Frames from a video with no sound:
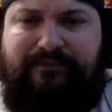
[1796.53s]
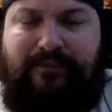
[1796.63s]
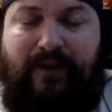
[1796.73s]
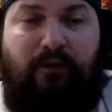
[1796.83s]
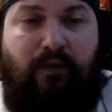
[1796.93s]

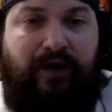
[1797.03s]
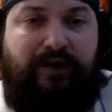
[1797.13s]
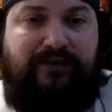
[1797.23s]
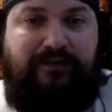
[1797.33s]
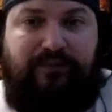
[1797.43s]
I want
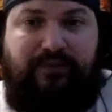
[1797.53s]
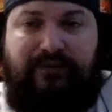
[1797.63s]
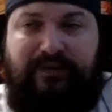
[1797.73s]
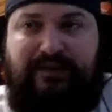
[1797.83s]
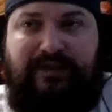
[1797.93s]
to support
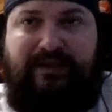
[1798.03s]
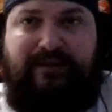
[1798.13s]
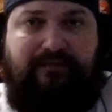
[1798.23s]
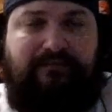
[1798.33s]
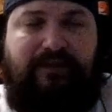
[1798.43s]
to see
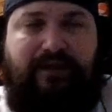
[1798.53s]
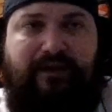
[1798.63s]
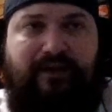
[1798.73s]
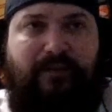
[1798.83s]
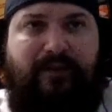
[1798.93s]
it, and I
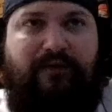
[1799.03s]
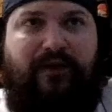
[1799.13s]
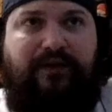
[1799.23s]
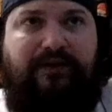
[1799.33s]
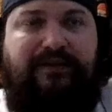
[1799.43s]
think it'll be
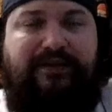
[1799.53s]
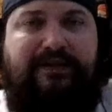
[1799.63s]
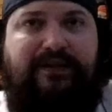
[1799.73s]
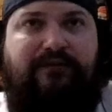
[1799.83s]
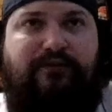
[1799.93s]
fun to
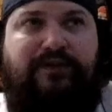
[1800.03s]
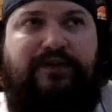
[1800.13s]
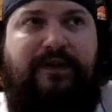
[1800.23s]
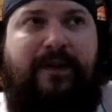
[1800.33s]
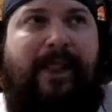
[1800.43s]
see, of
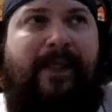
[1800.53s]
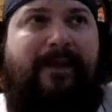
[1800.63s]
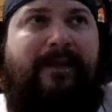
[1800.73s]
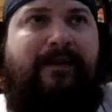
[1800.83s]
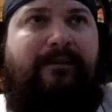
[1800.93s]
course.
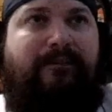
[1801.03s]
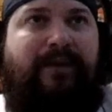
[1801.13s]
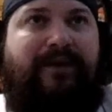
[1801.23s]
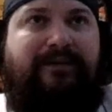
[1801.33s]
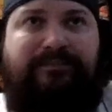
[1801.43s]
But